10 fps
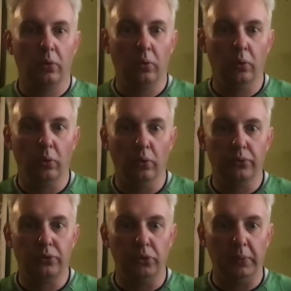Or
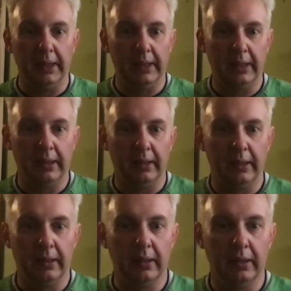do we?
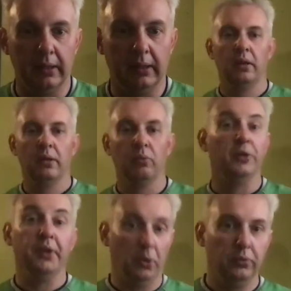Well,
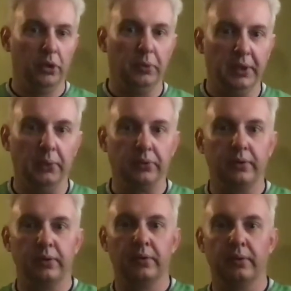no we don't.
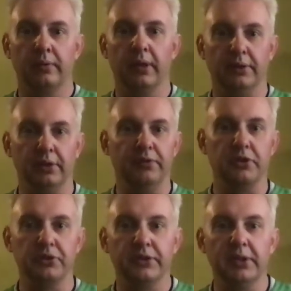They're
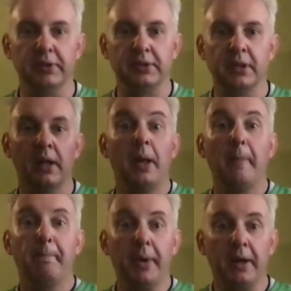divergent series.
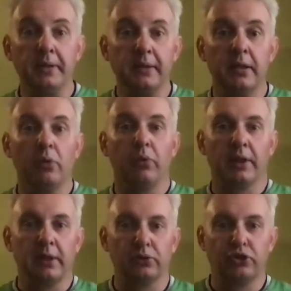But with a little